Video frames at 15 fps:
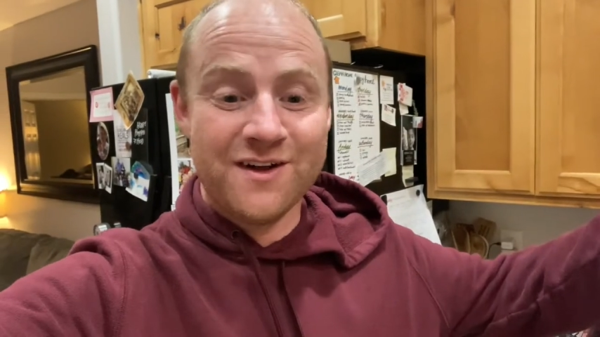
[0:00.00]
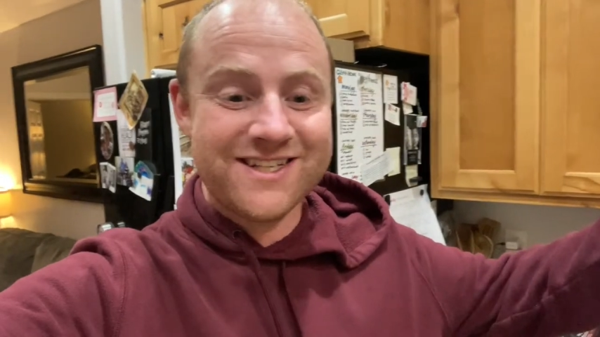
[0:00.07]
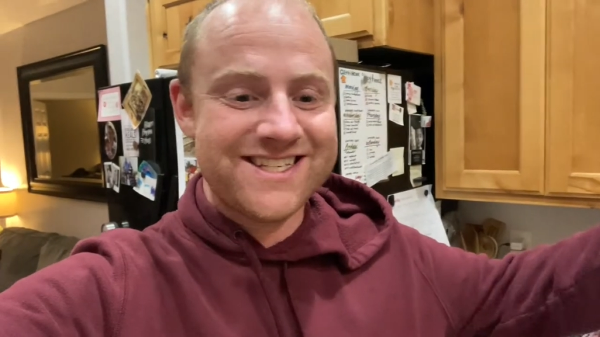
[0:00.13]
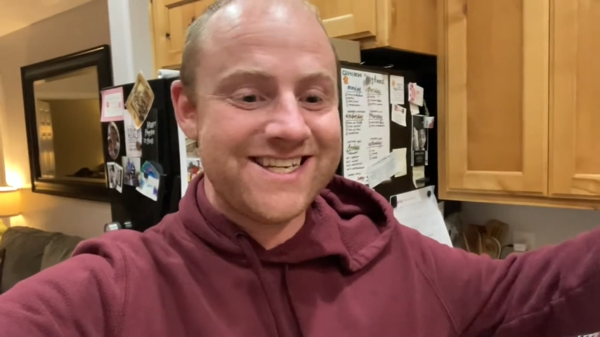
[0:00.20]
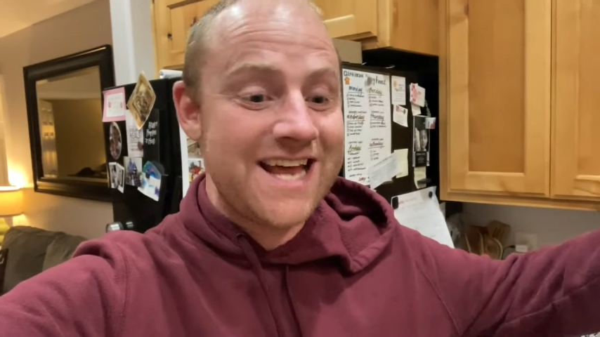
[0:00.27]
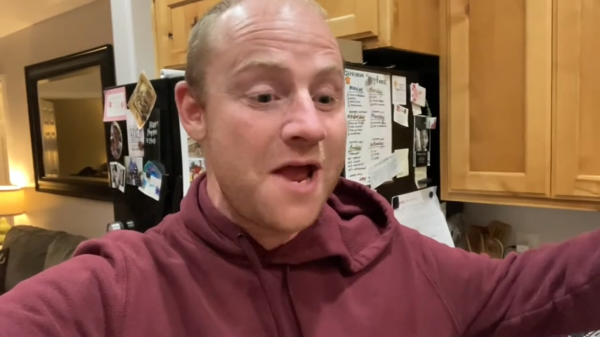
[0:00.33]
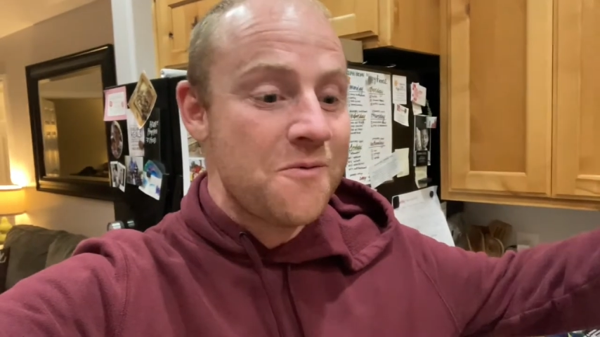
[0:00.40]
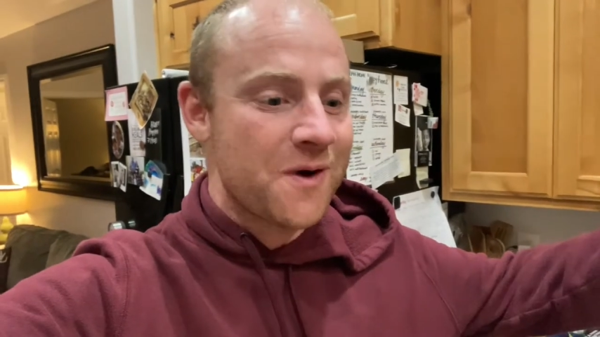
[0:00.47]

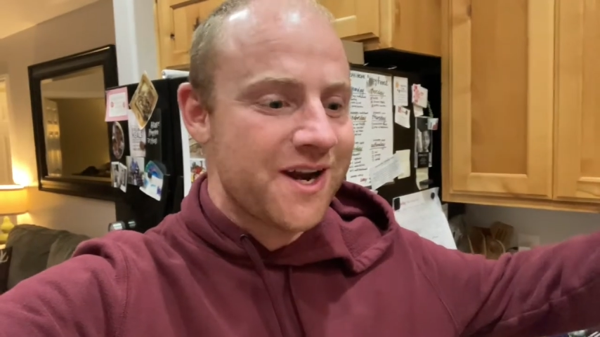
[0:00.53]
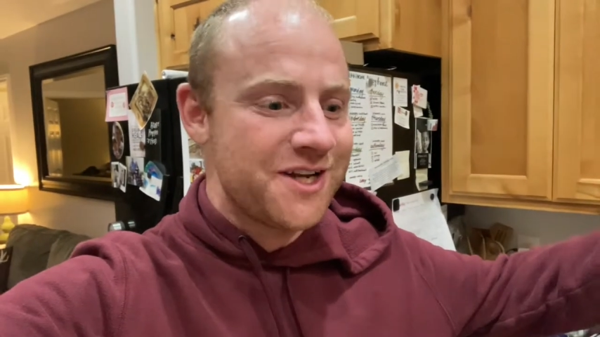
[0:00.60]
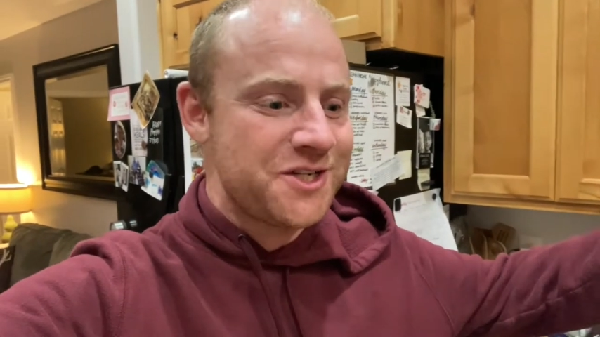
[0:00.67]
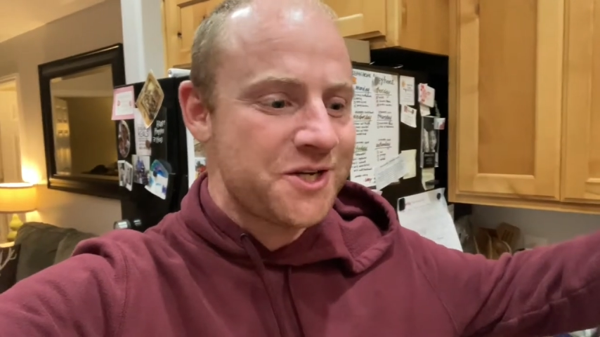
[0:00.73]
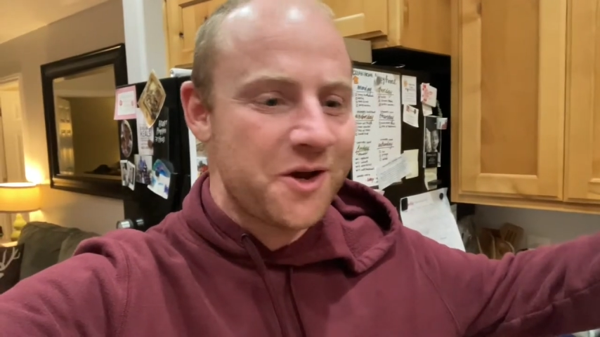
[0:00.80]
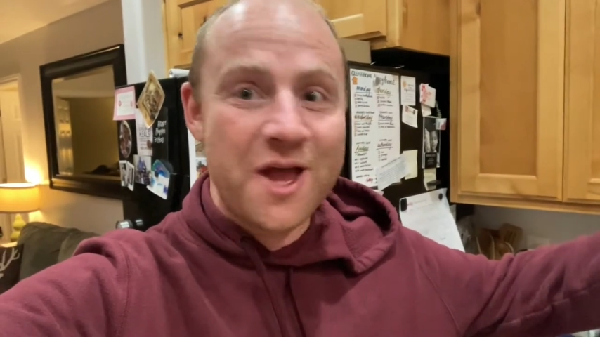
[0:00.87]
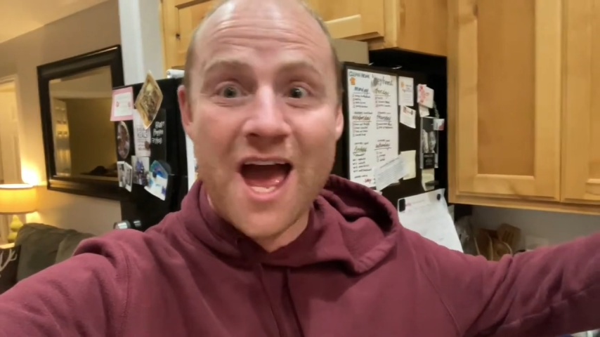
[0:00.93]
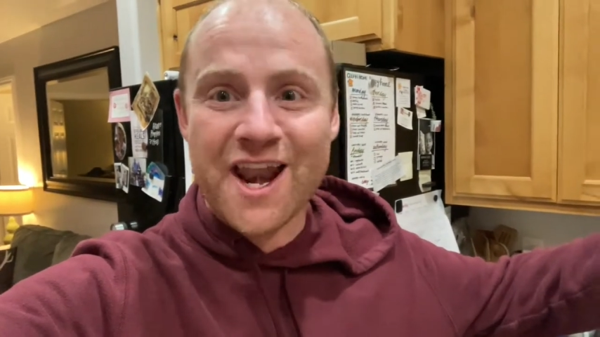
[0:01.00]
Today we're going to
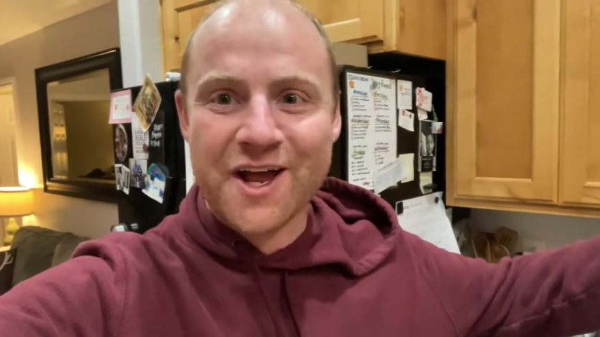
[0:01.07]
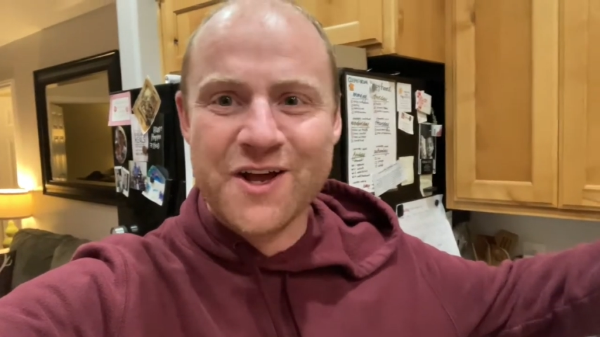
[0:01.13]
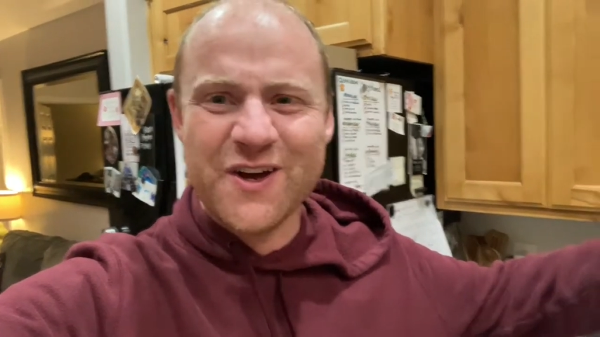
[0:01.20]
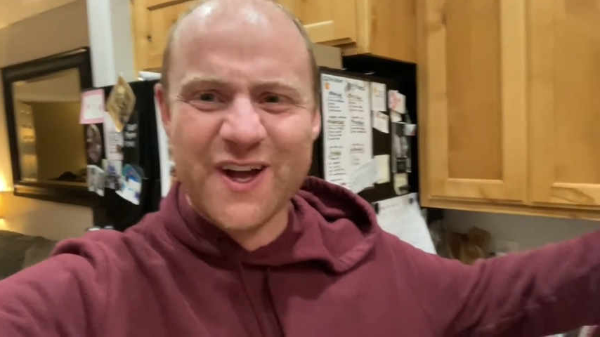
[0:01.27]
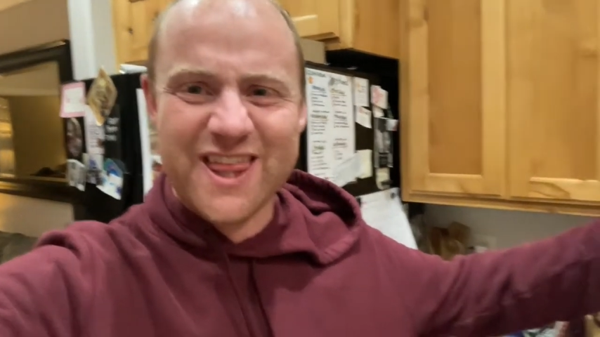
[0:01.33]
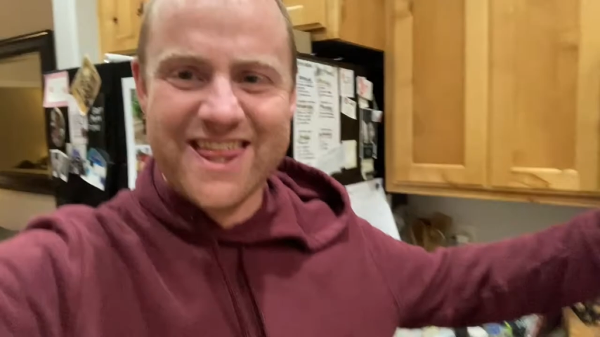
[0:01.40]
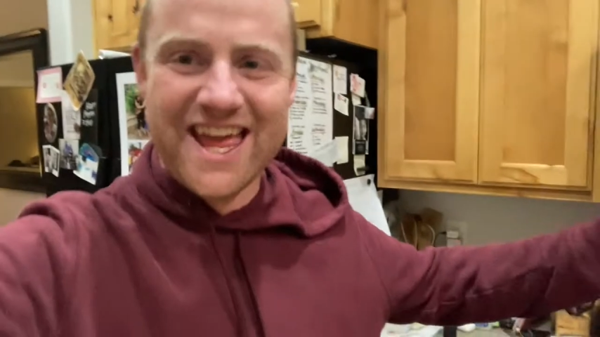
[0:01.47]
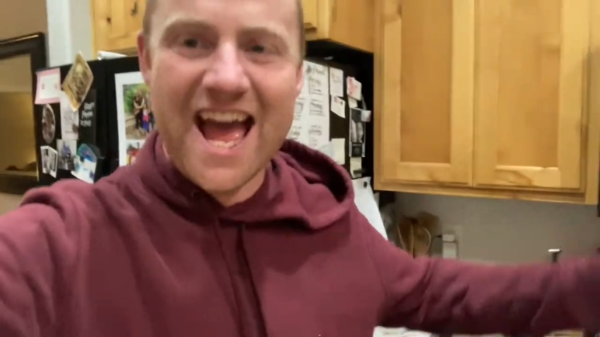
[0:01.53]
show you how to cook
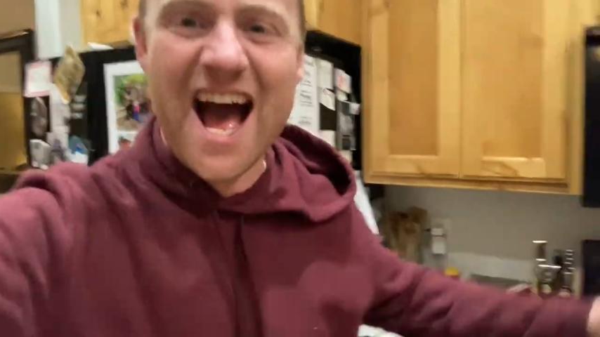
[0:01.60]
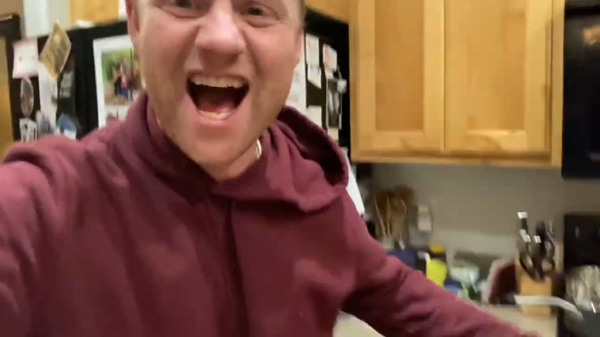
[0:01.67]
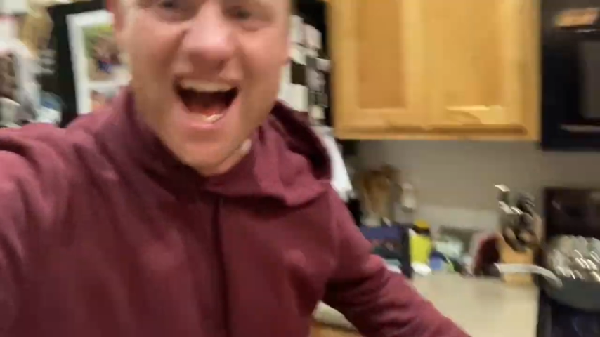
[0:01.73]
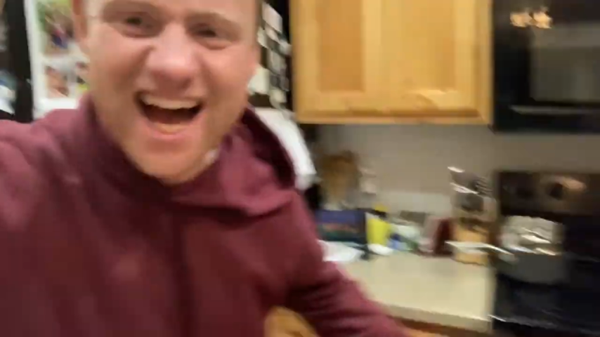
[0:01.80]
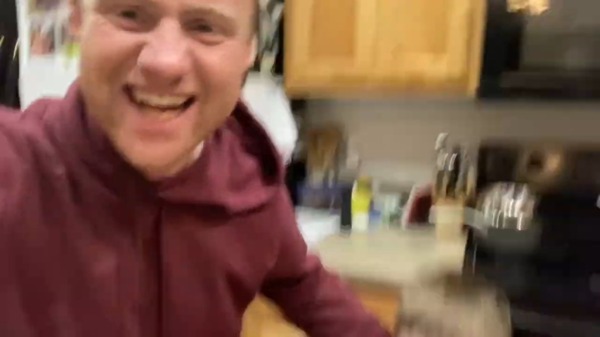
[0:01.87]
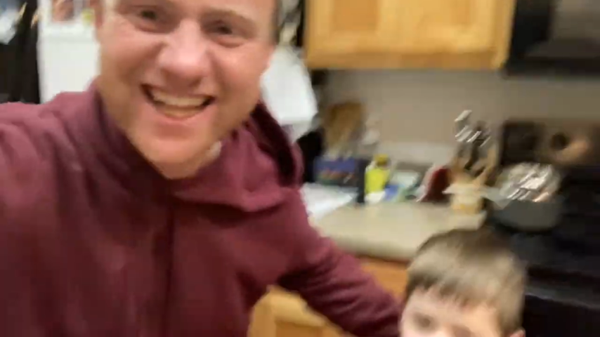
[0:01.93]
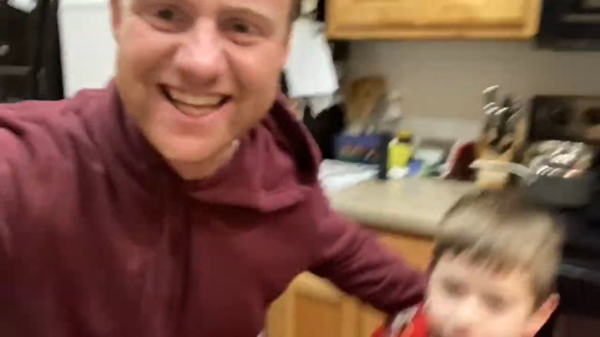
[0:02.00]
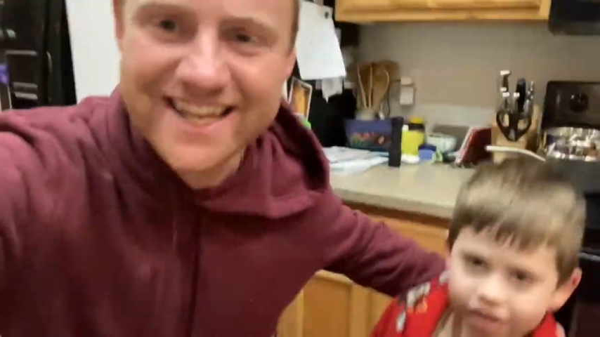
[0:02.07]
the
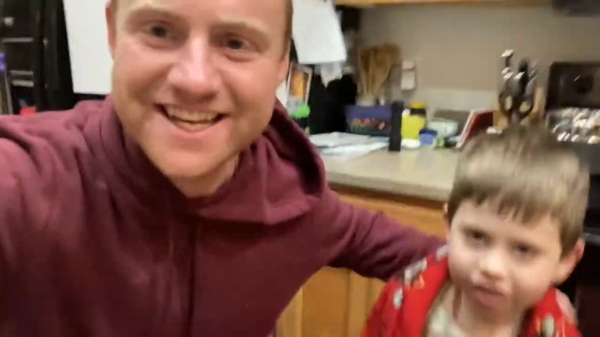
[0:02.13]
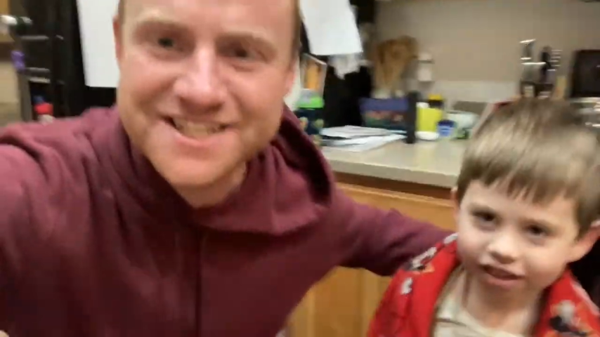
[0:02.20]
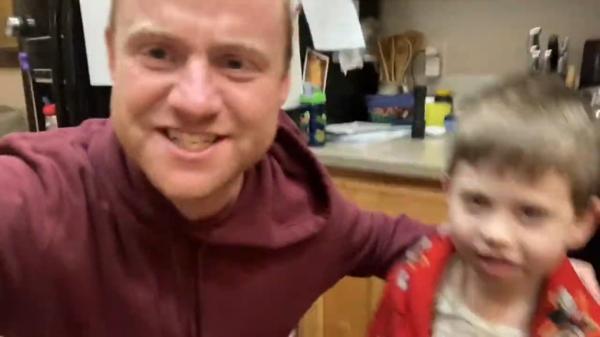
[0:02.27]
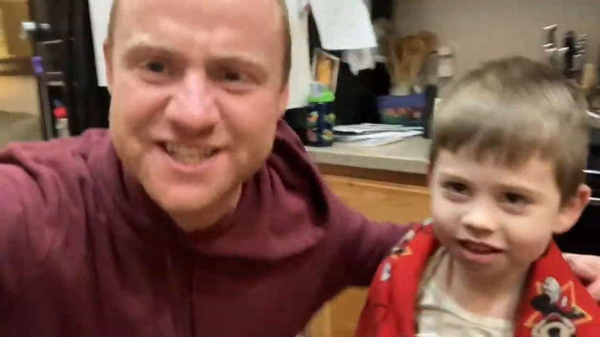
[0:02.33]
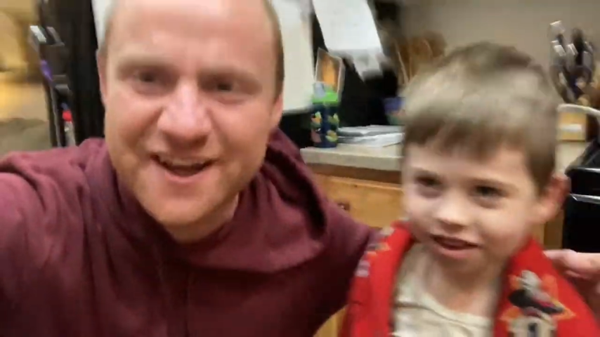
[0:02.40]
ugliest